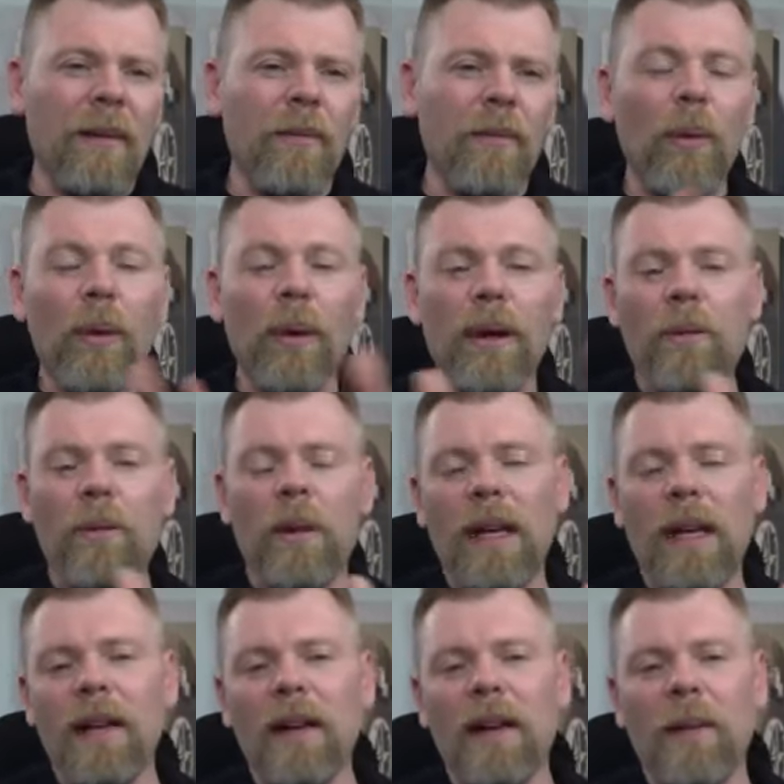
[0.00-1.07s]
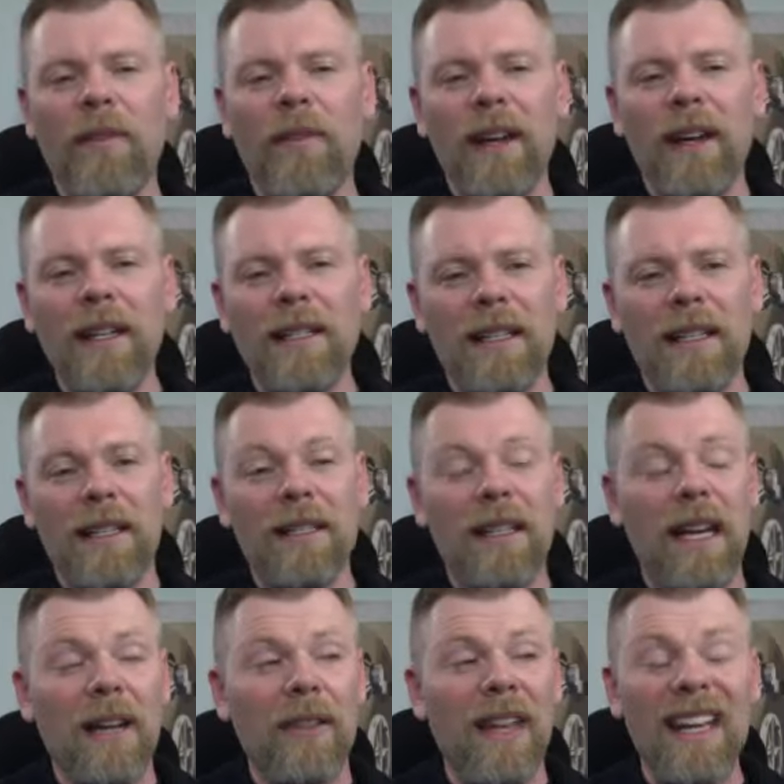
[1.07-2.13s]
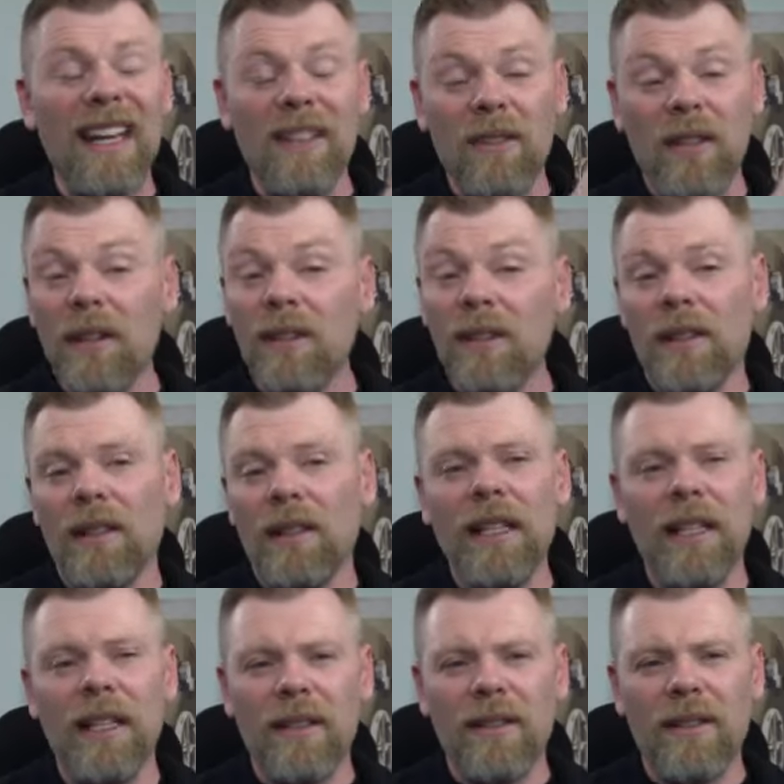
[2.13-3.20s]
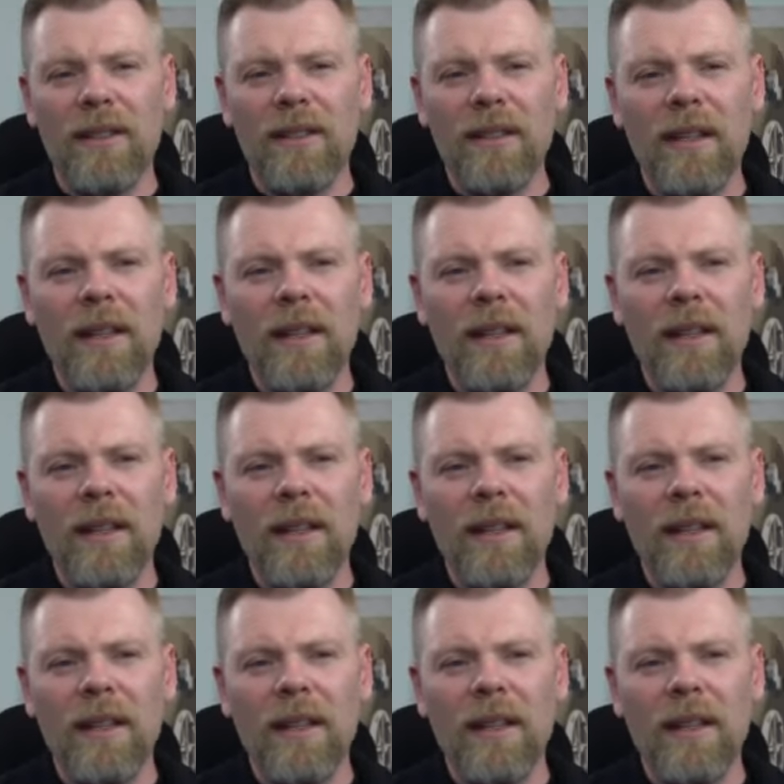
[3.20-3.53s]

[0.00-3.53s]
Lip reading: But what we ended up finding is that they had tons of leads,